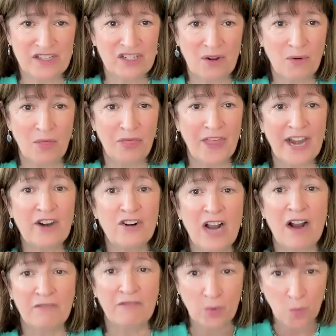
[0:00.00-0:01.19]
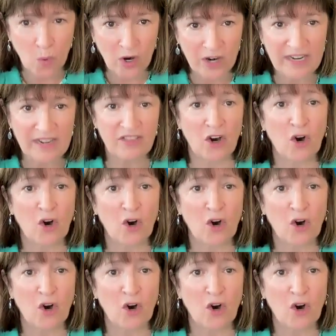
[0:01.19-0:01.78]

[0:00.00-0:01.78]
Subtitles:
So they are not rewarded.